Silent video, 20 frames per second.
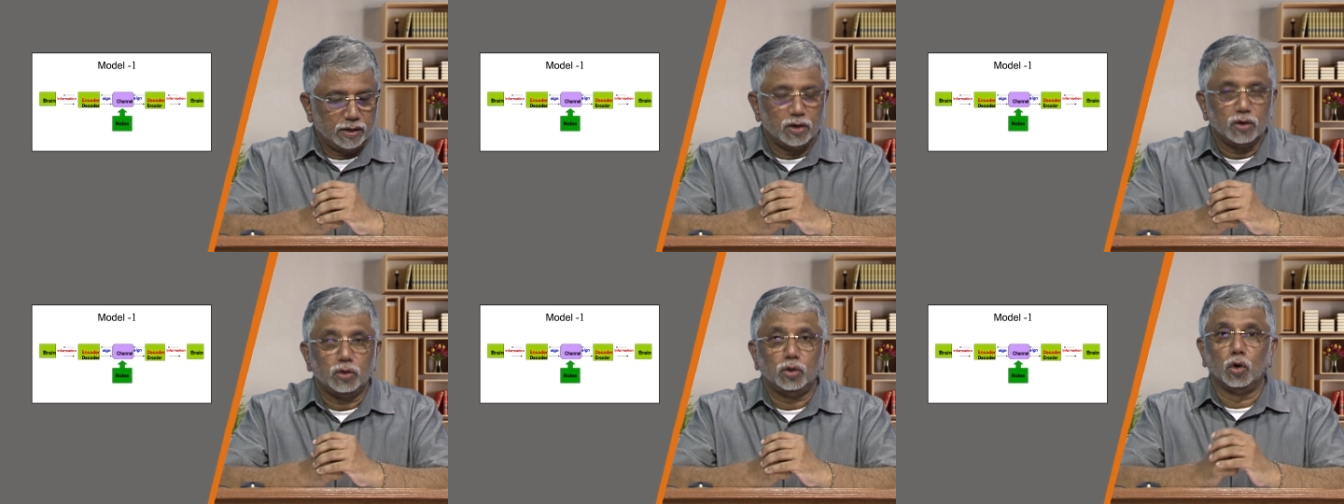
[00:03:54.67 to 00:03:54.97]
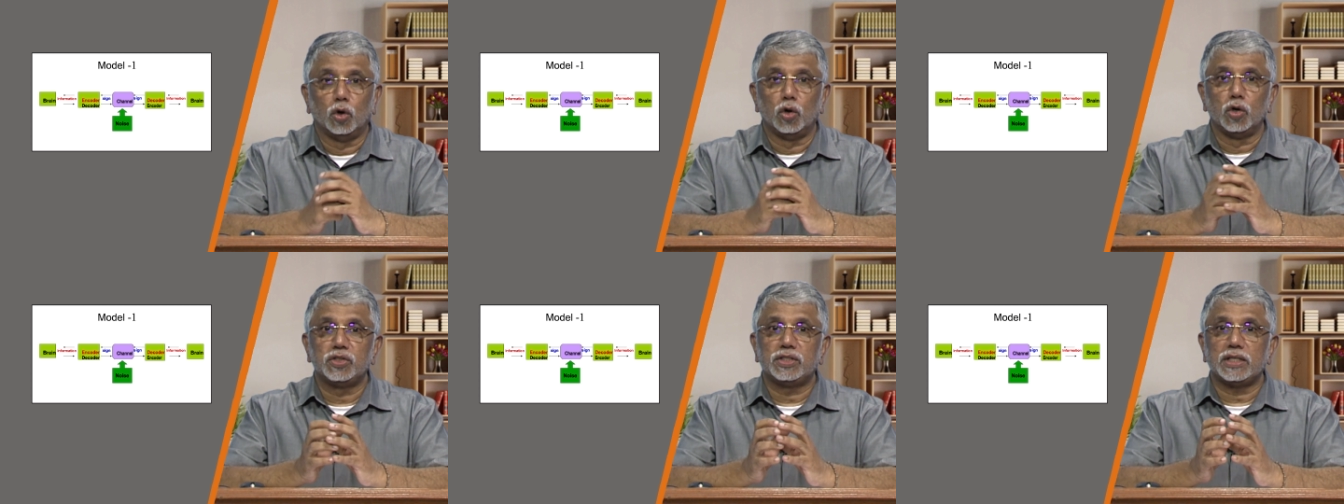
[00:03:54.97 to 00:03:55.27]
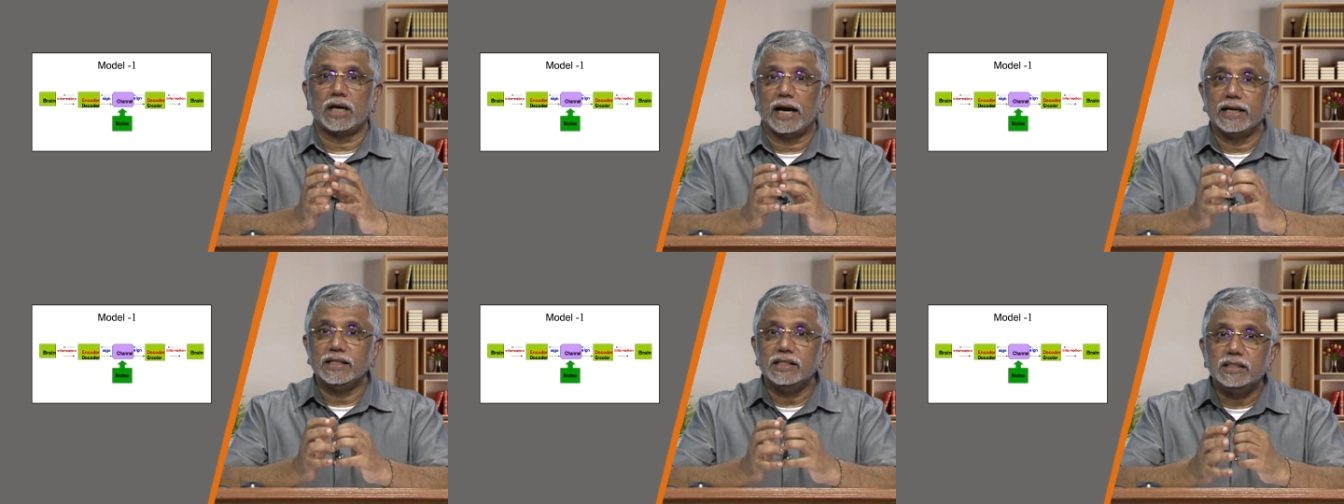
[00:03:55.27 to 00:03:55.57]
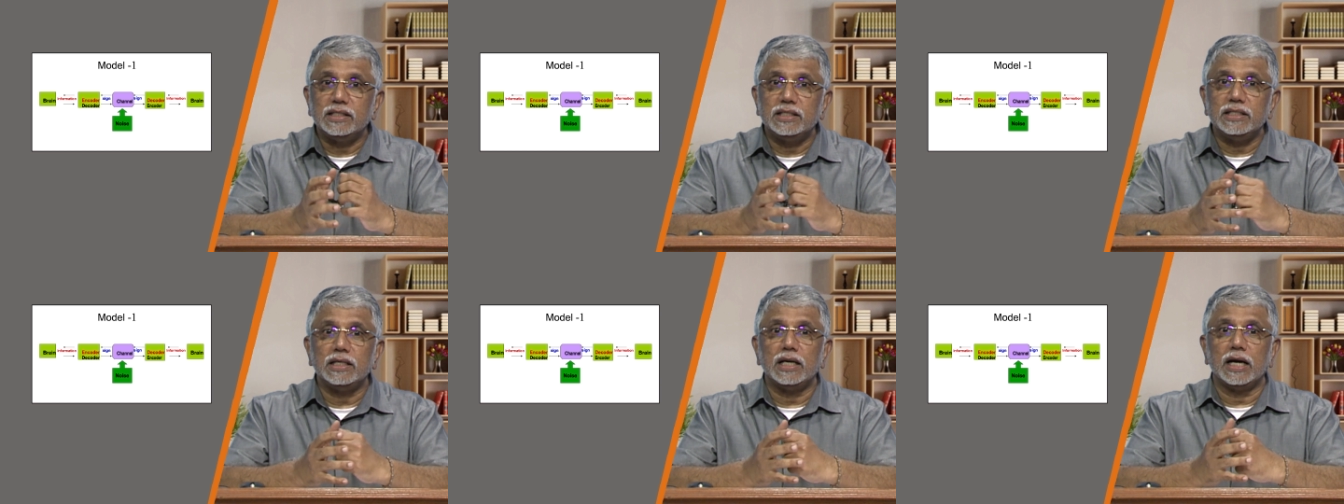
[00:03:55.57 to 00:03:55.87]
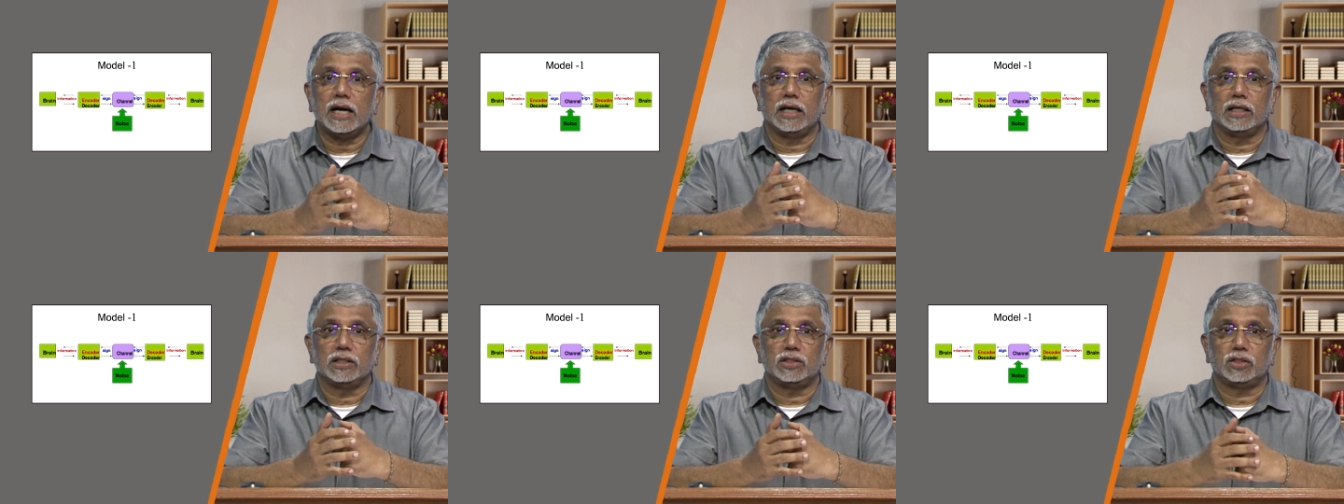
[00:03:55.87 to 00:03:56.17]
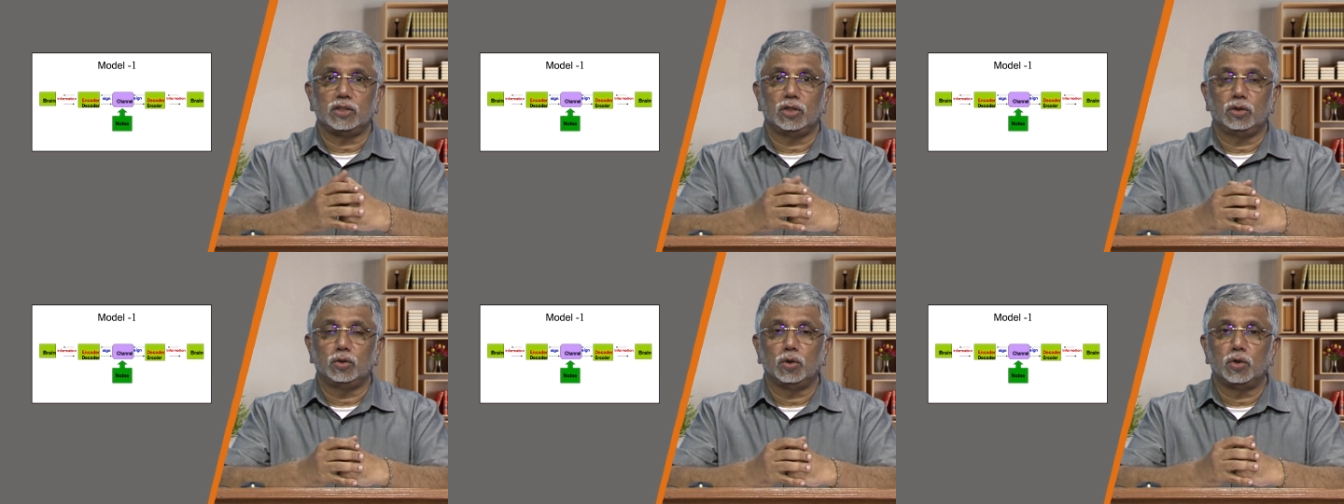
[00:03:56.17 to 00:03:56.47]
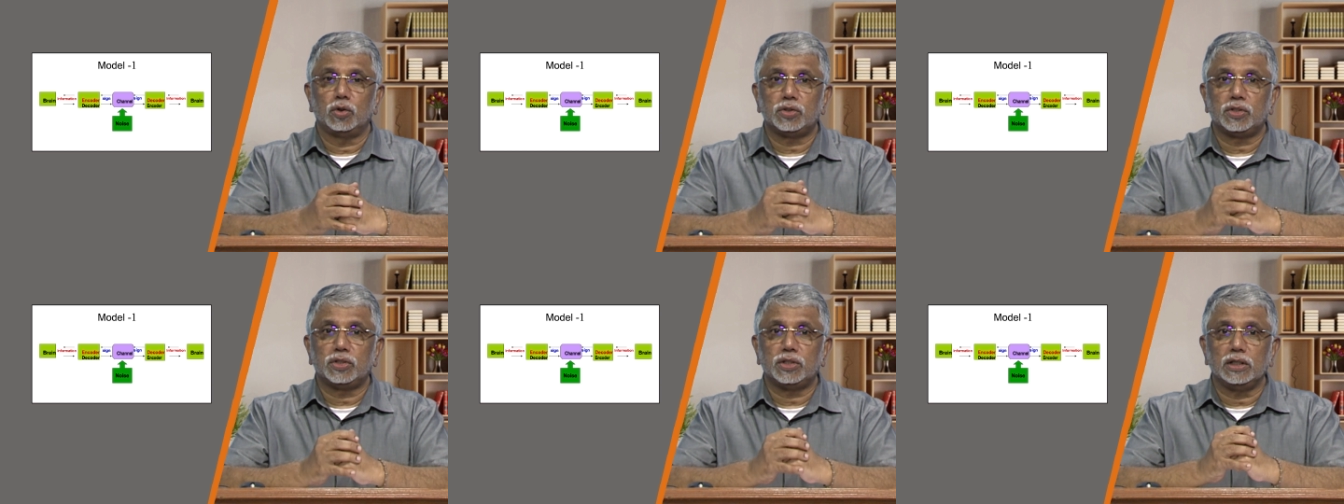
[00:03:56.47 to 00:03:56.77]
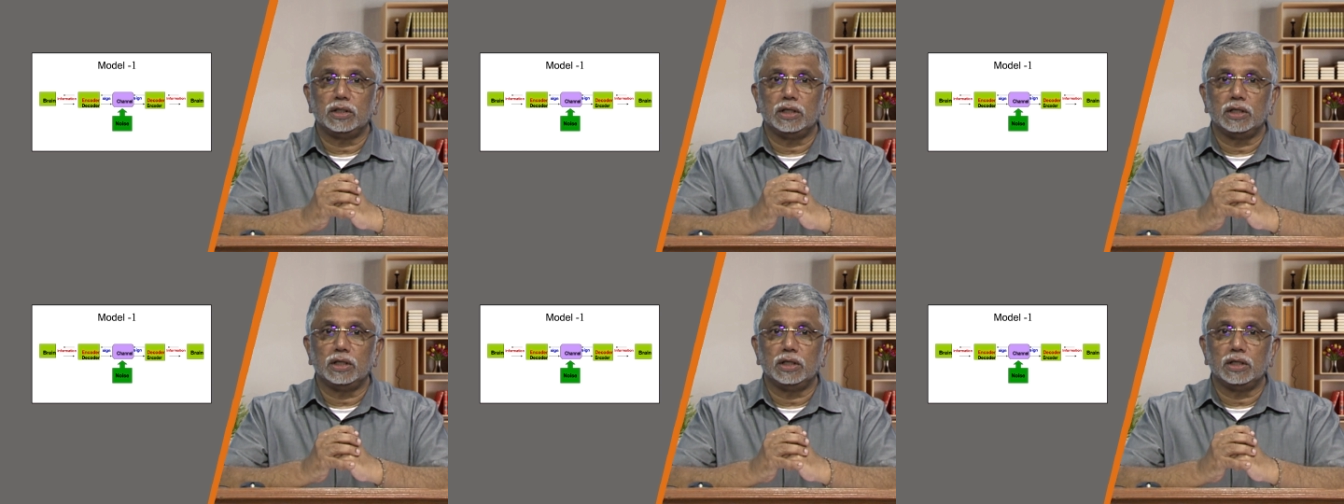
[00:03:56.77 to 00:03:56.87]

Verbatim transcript: those ideas, those